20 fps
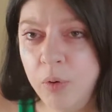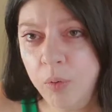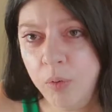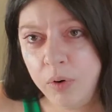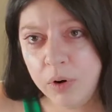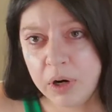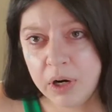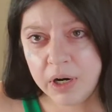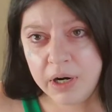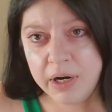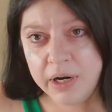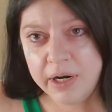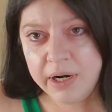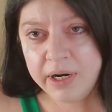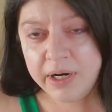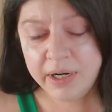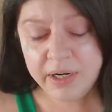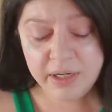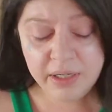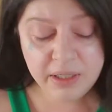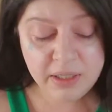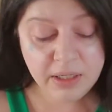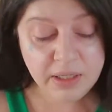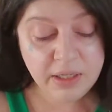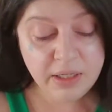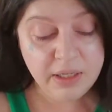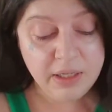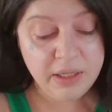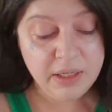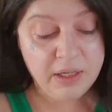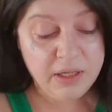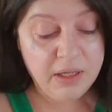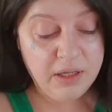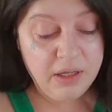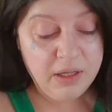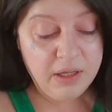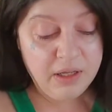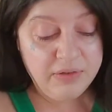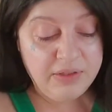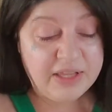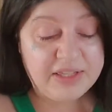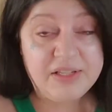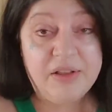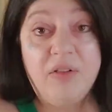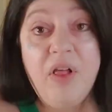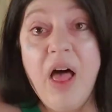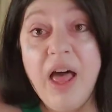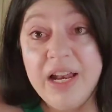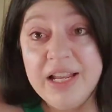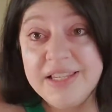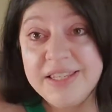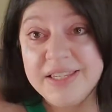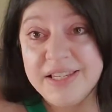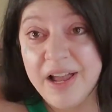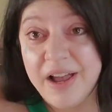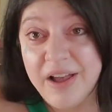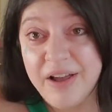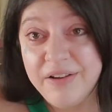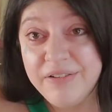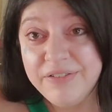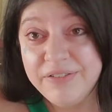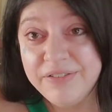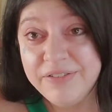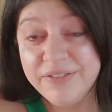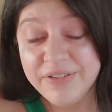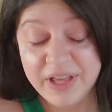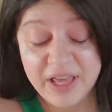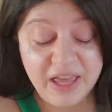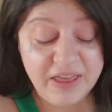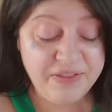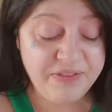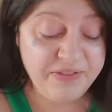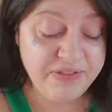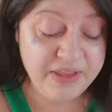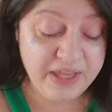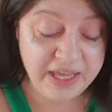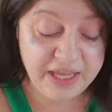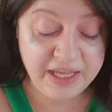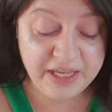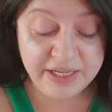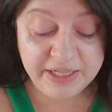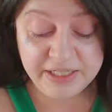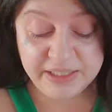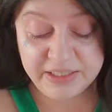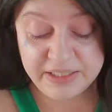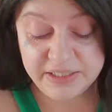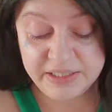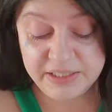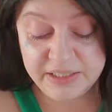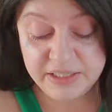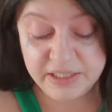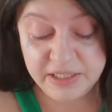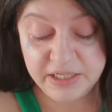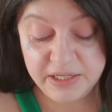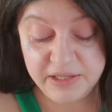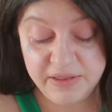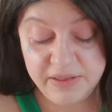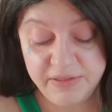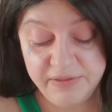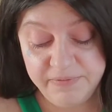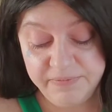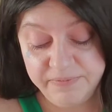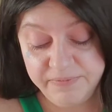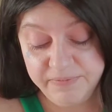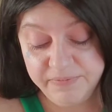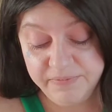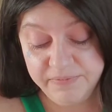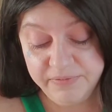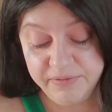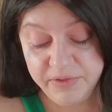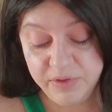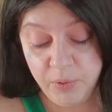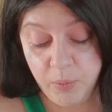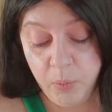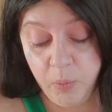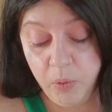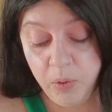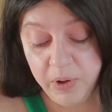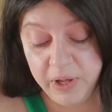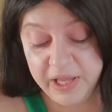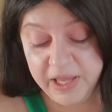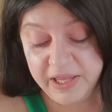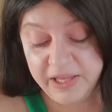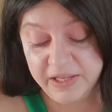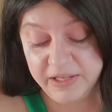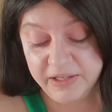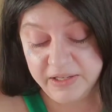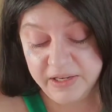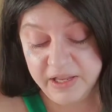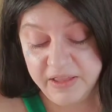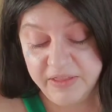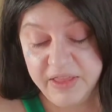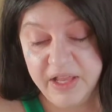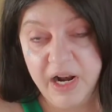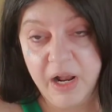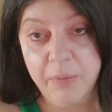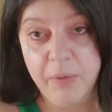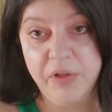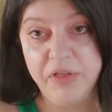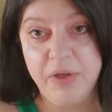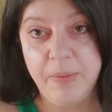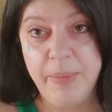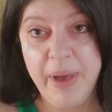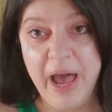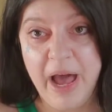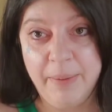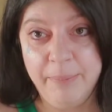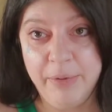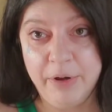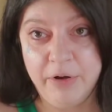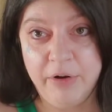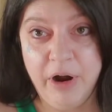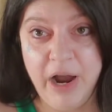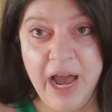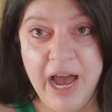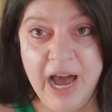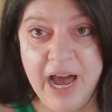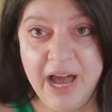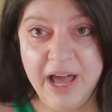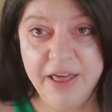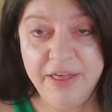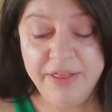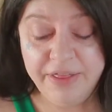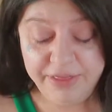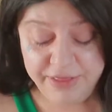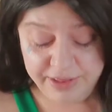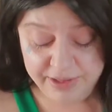or that's a lot of stuff and and the one, and then I want the Pat McGrath